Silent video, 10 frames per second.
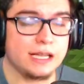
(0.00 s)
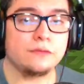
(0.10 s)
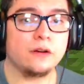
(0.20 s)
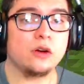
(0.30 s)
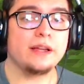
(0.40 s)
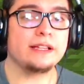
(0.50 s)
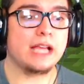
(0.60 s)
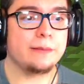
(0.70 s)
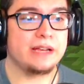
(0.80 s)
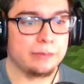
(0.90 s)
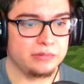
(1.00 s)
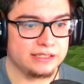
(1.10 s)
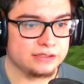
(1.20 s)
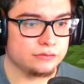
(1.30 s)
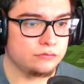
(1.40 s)
see how far away the diamond apple
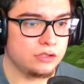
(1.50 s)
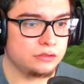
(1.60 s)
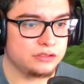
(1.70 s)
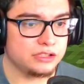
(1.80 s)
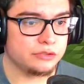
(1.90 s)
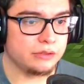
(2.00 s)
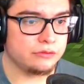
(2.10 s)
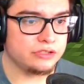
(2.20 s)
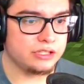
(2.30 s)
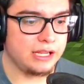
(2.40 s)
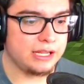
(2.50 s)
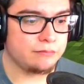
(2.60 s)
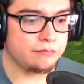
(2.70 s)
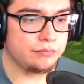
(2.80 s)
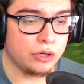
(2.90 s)
is? Well, just crouch
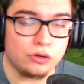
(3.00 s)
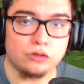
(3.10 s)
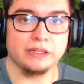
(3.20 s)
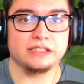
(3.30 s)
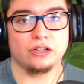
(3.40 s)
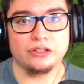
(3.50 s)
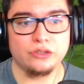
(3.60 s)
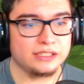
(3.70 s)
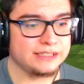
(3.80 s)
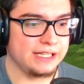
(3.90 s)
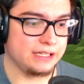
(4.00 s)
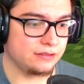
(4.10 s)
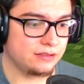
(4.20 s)
and boom, it's all yours again.